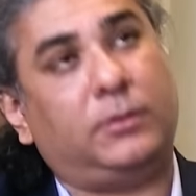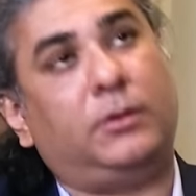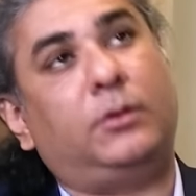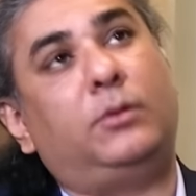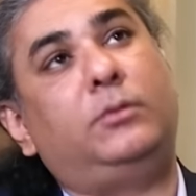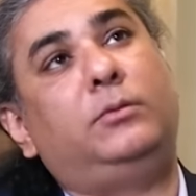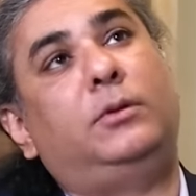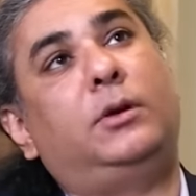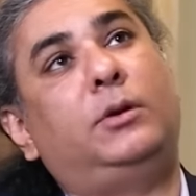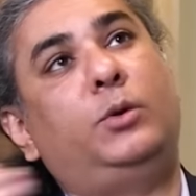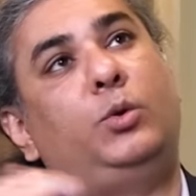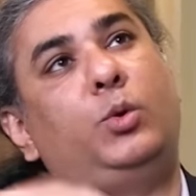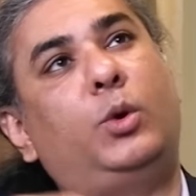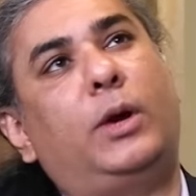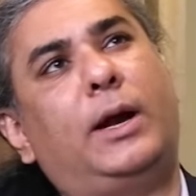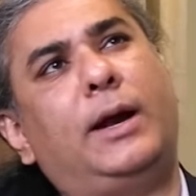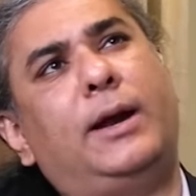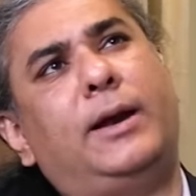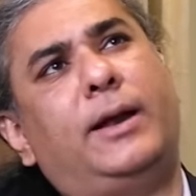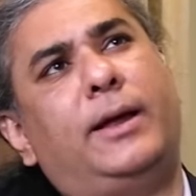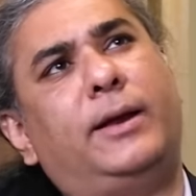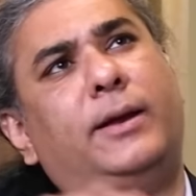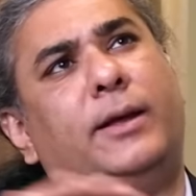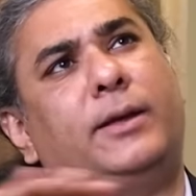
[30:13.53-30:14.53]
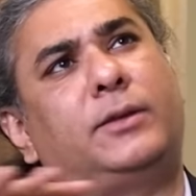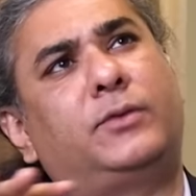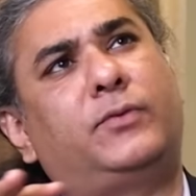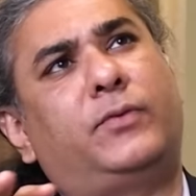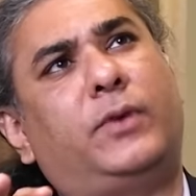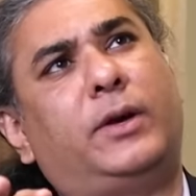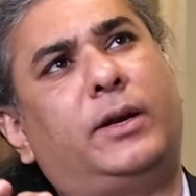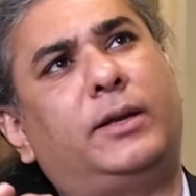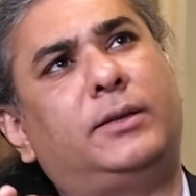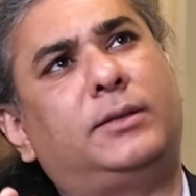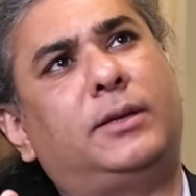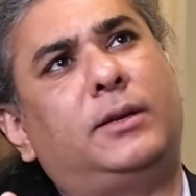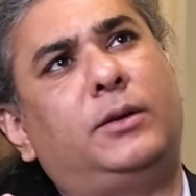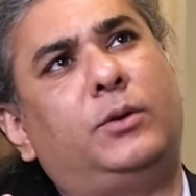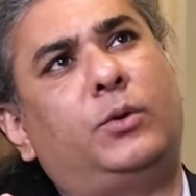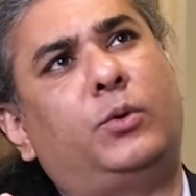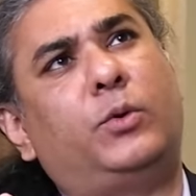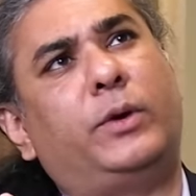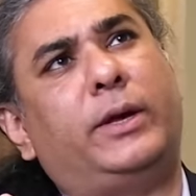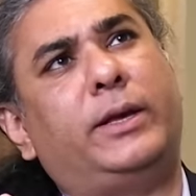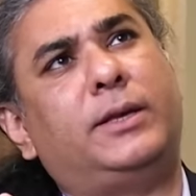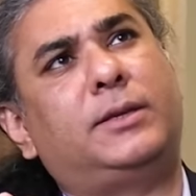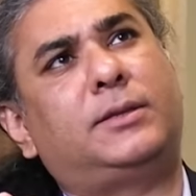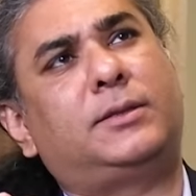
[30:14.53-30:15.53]
So the Durand Line, as far as I
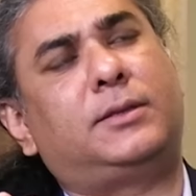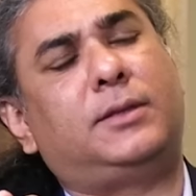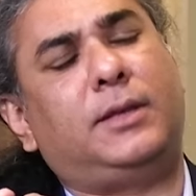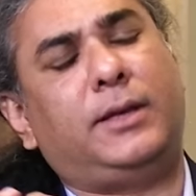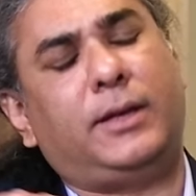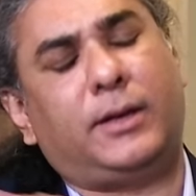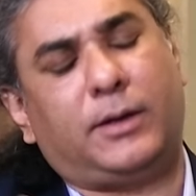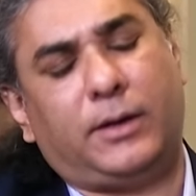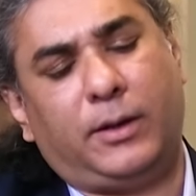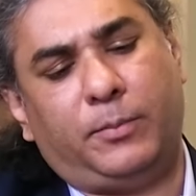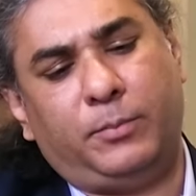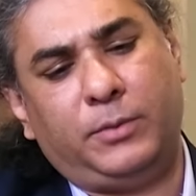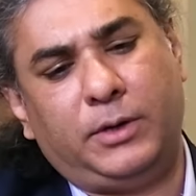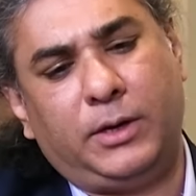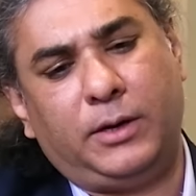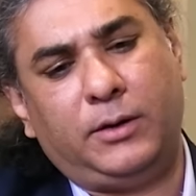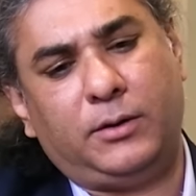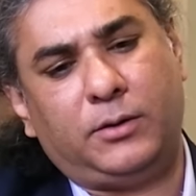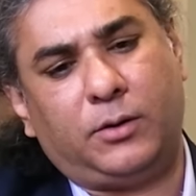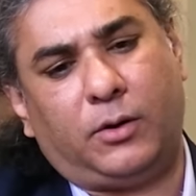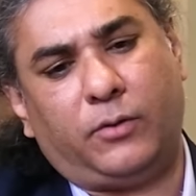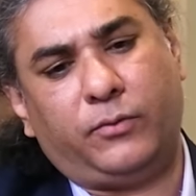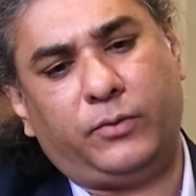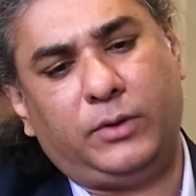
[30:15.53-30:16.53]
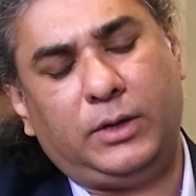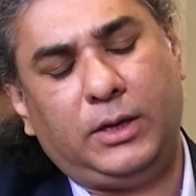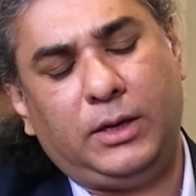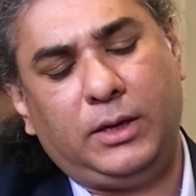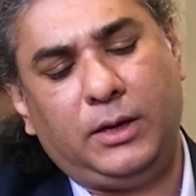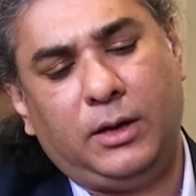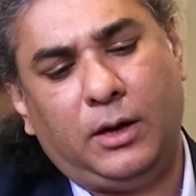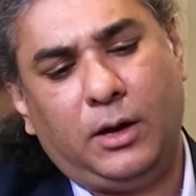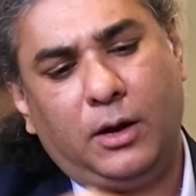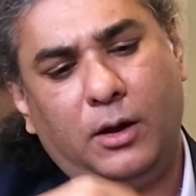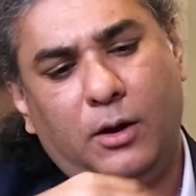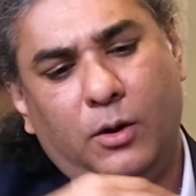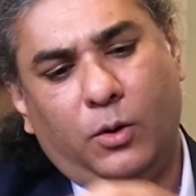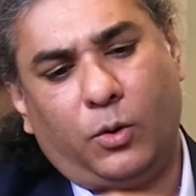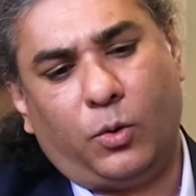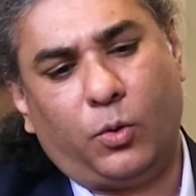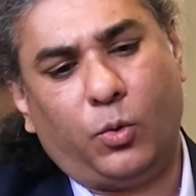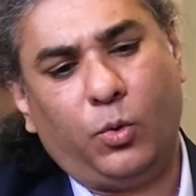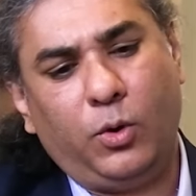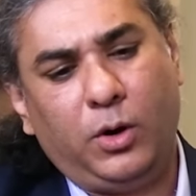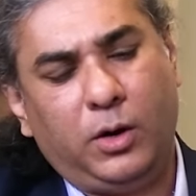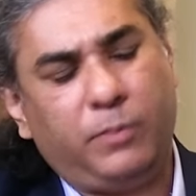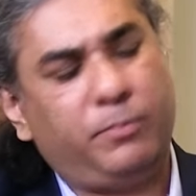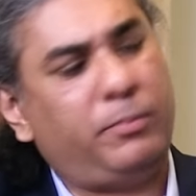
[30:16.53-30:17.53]
know, is the remnant of the
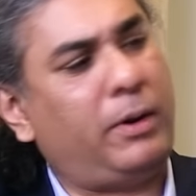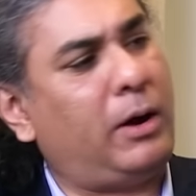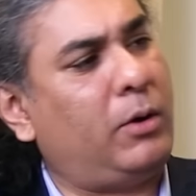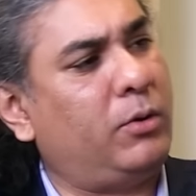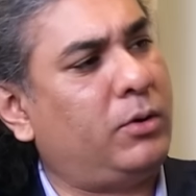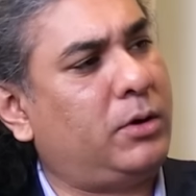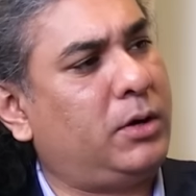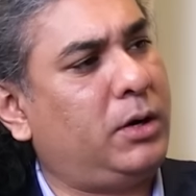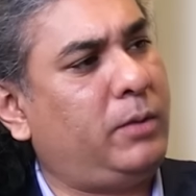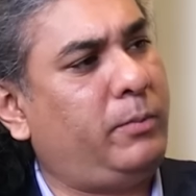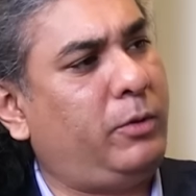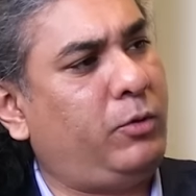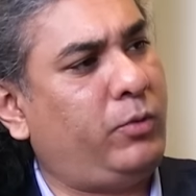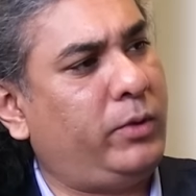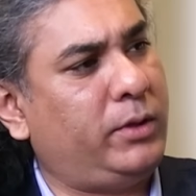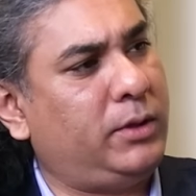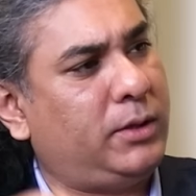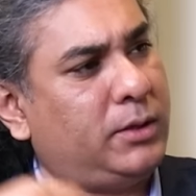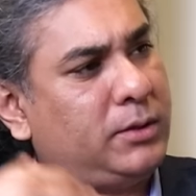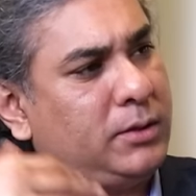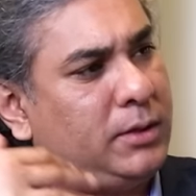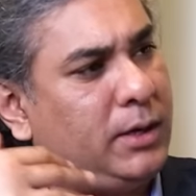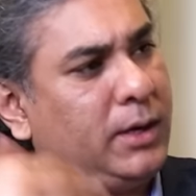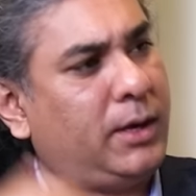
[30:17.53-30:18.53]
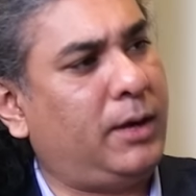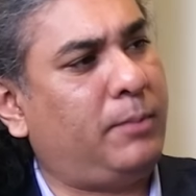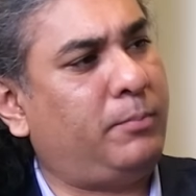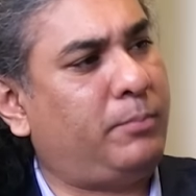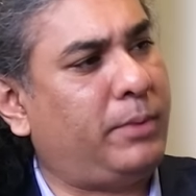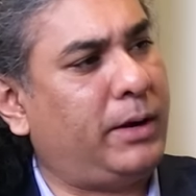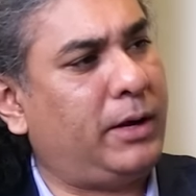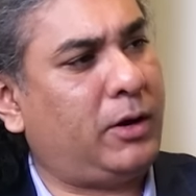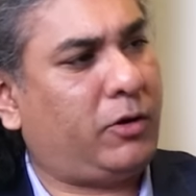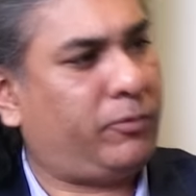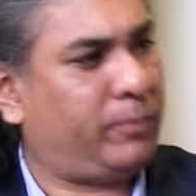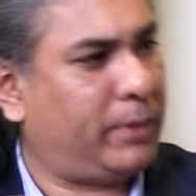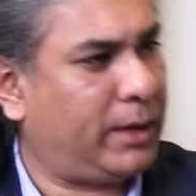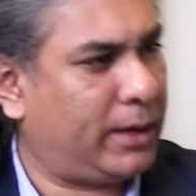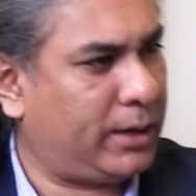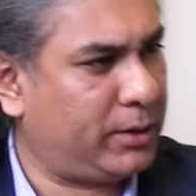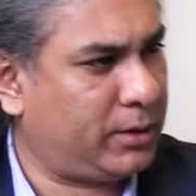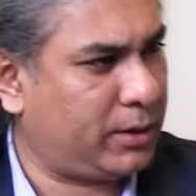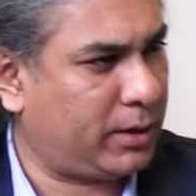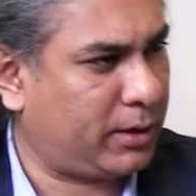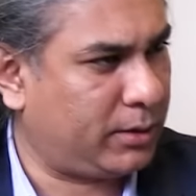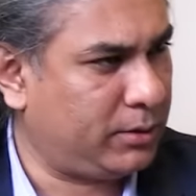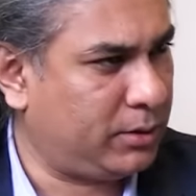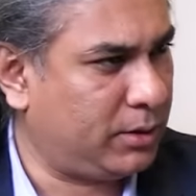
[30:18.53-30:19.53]
old boundary between the Sikh Empire of
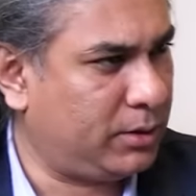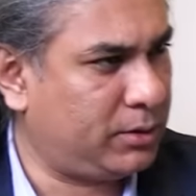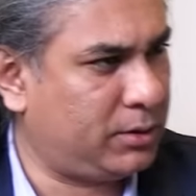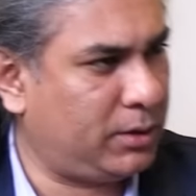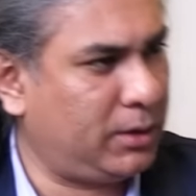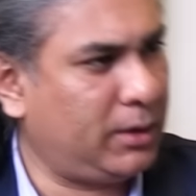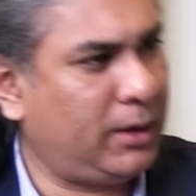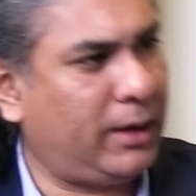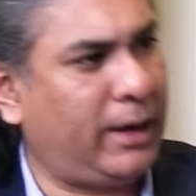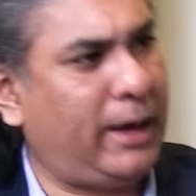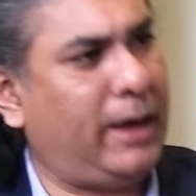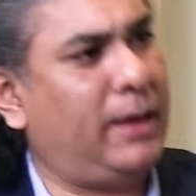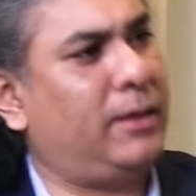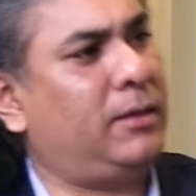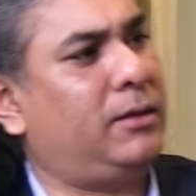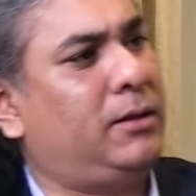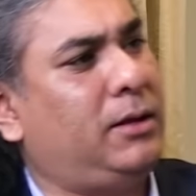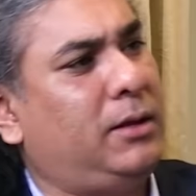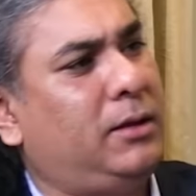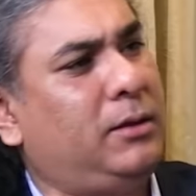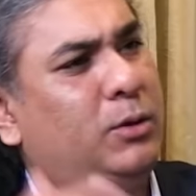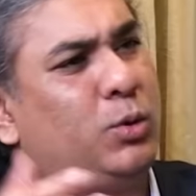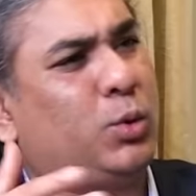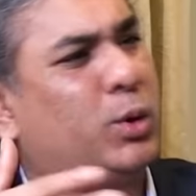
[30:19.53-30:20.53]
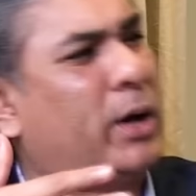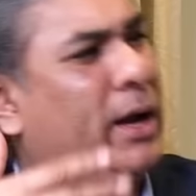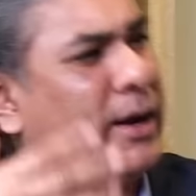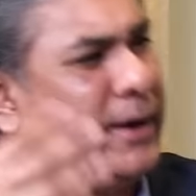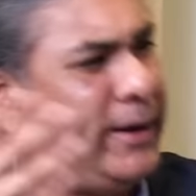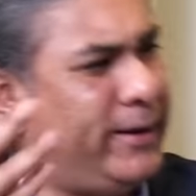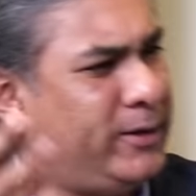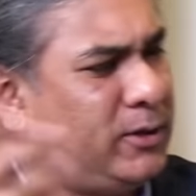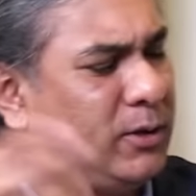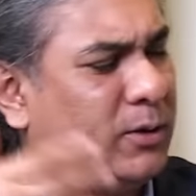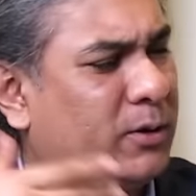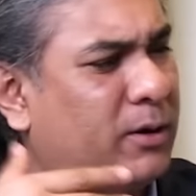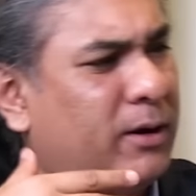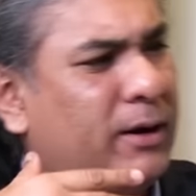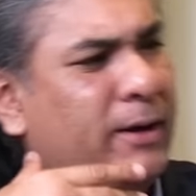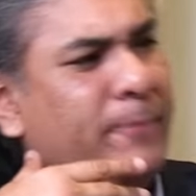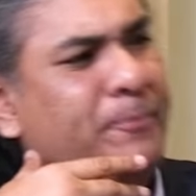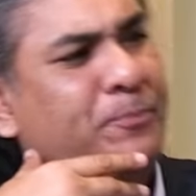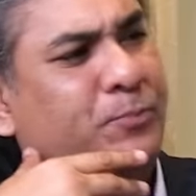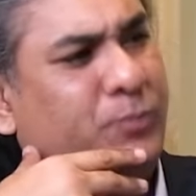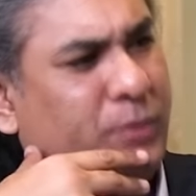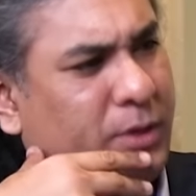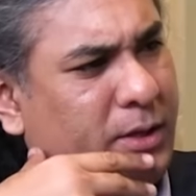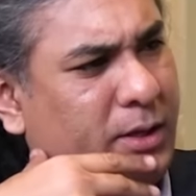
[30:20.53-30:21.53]
Maharaja Ranjit Singh and the Duranis, or
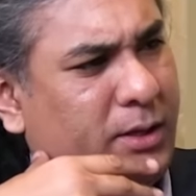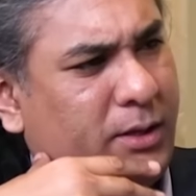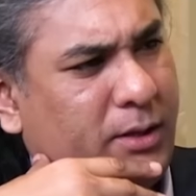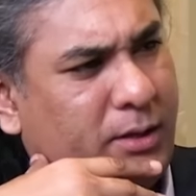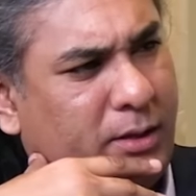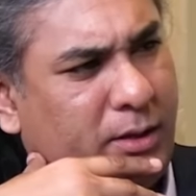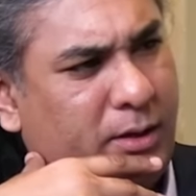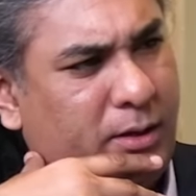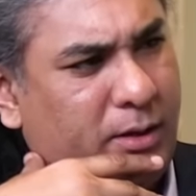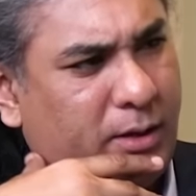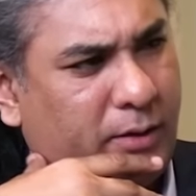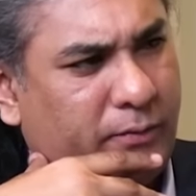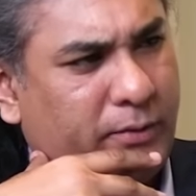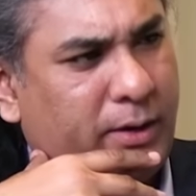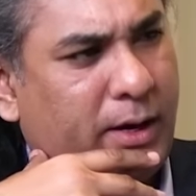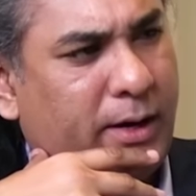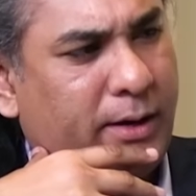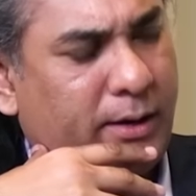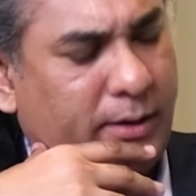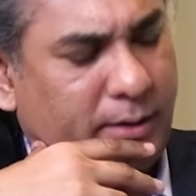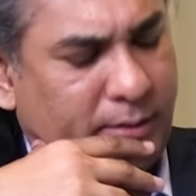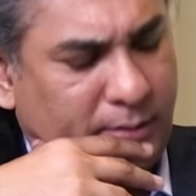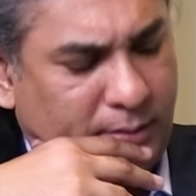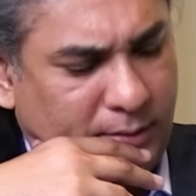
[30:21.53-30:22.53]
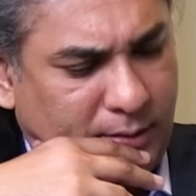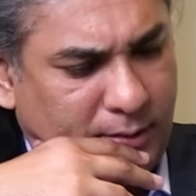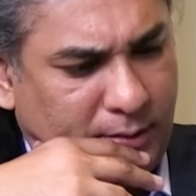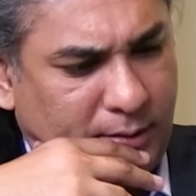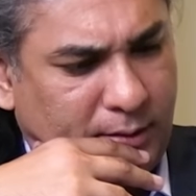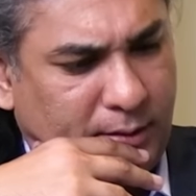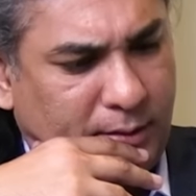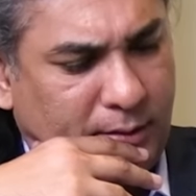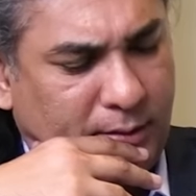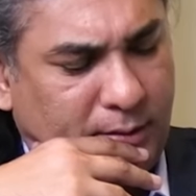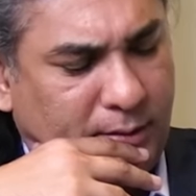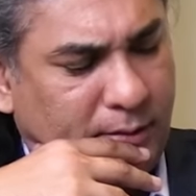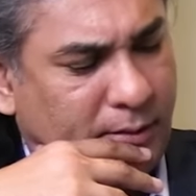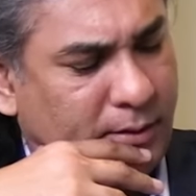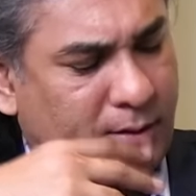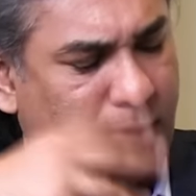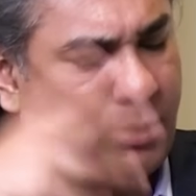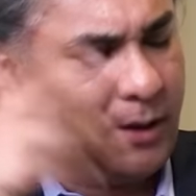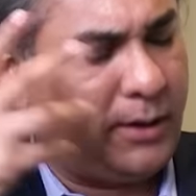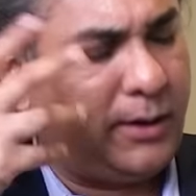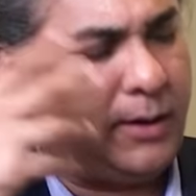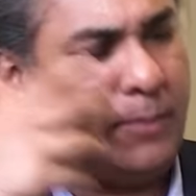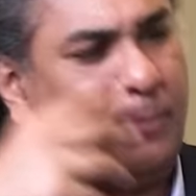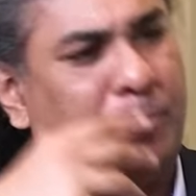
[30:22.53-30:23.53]
the Afghan
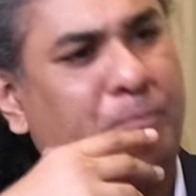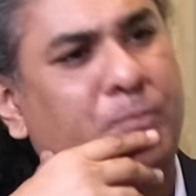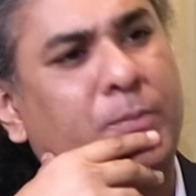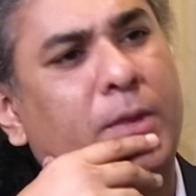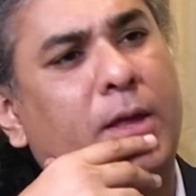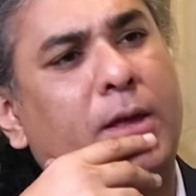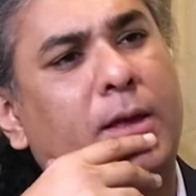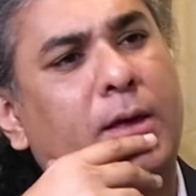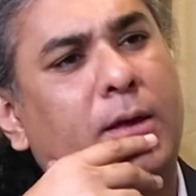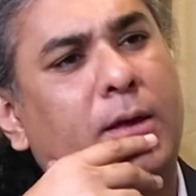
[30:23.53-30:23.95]
kingdom.